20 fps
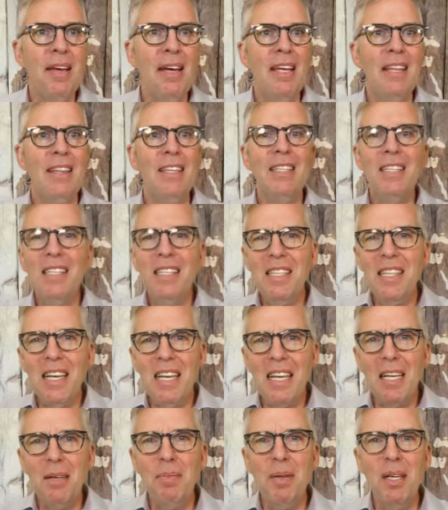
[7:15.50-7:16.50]
This has
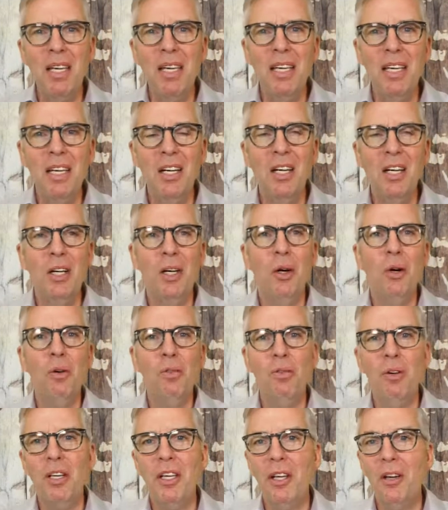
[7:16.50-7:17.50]
taken me
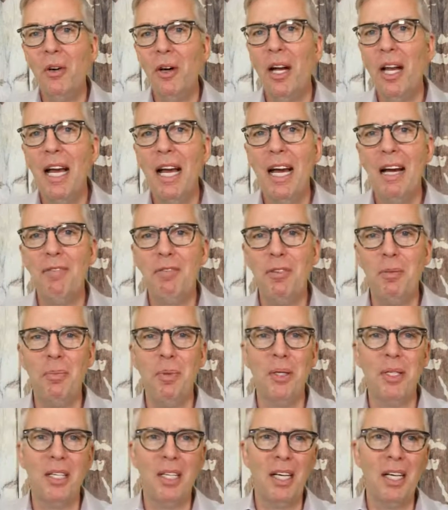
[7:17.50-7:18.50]
over 1.5 years to
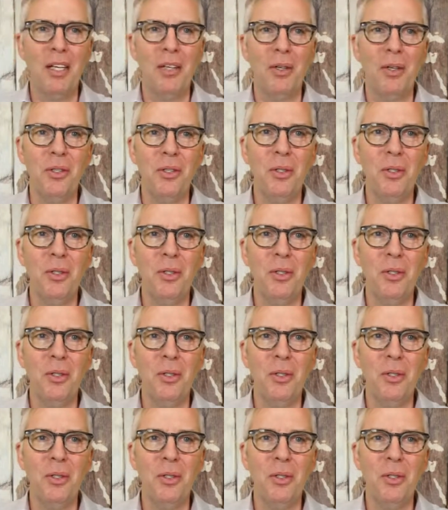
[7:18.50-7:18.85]
put together.